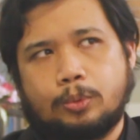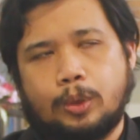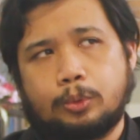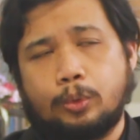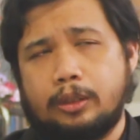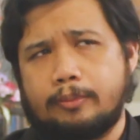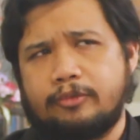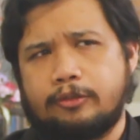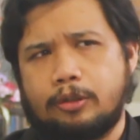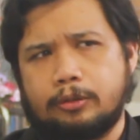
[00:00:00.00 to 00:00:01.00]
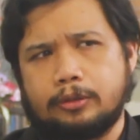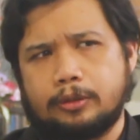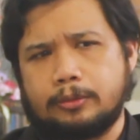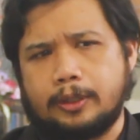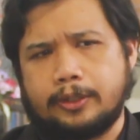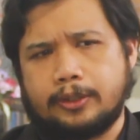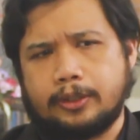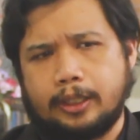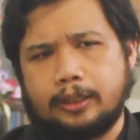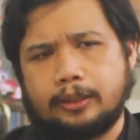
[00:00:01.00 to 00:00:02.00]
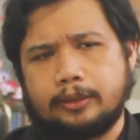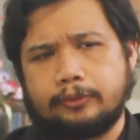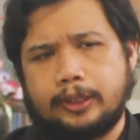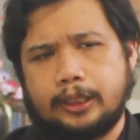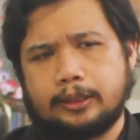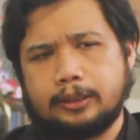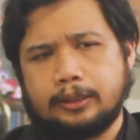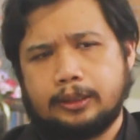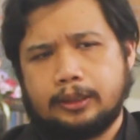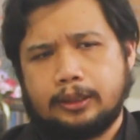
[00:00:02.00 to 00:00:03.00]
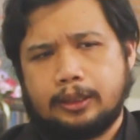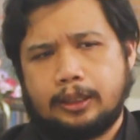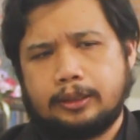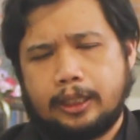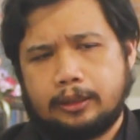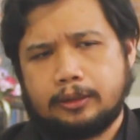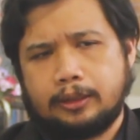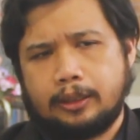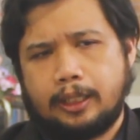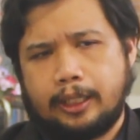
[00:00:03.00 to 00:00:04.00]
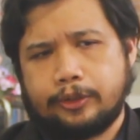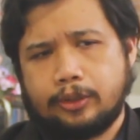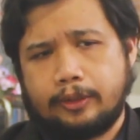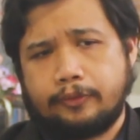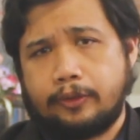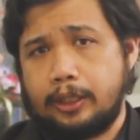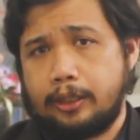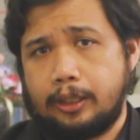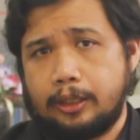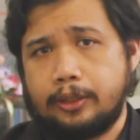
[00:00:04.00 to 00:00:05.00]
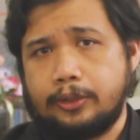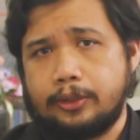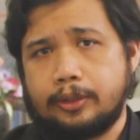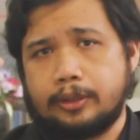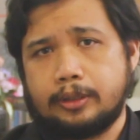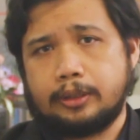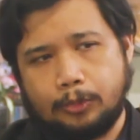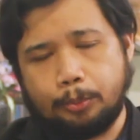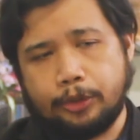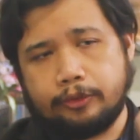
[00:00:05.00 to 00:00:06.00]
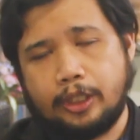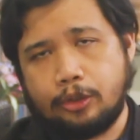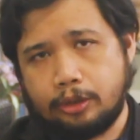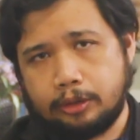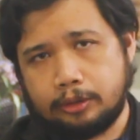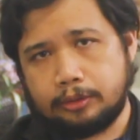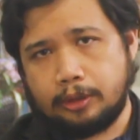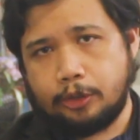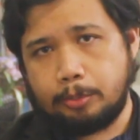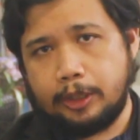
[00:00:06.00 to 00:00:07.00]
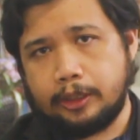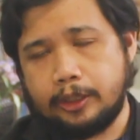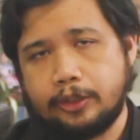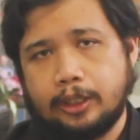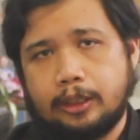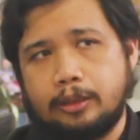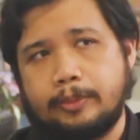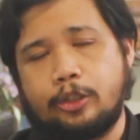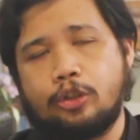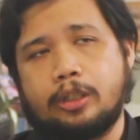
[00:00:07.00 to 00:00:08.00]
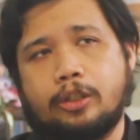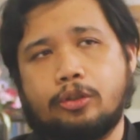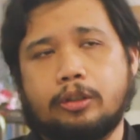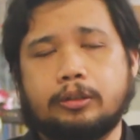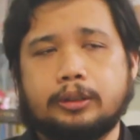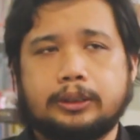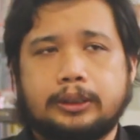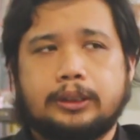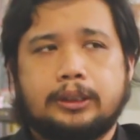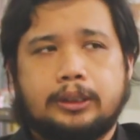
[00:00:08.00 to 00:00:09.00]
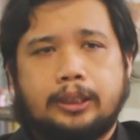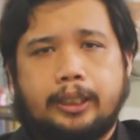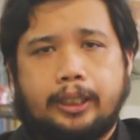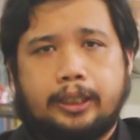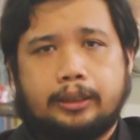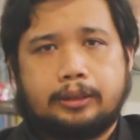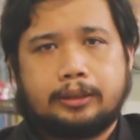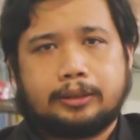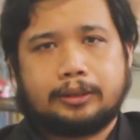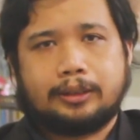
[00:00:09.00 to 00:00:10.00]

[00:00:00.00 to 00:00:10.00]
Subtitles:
what William Faulkner once said, that a writer has to have three things: observation, experience, and imagination. And